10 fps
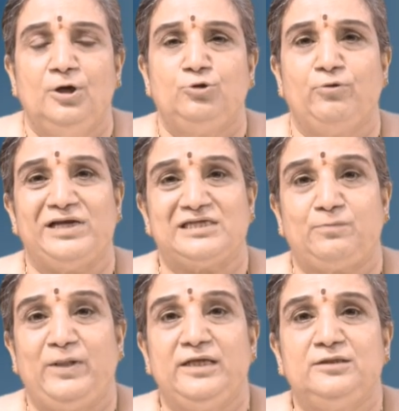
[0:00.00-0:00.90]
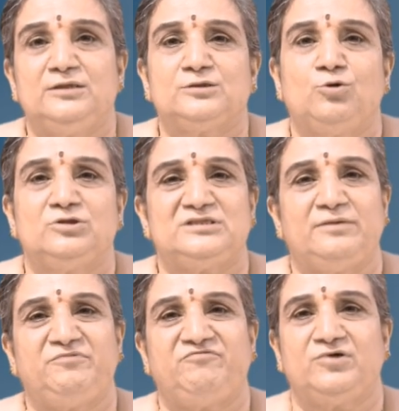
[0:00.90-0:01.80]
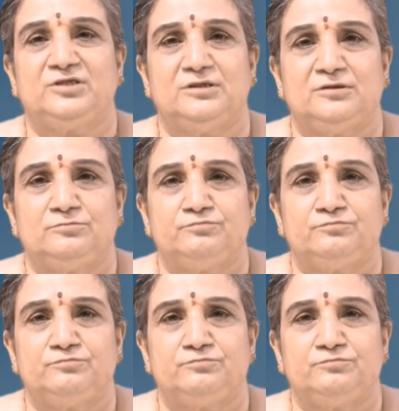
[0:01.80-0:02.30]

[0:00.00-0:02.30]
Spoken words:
To explain this concept further,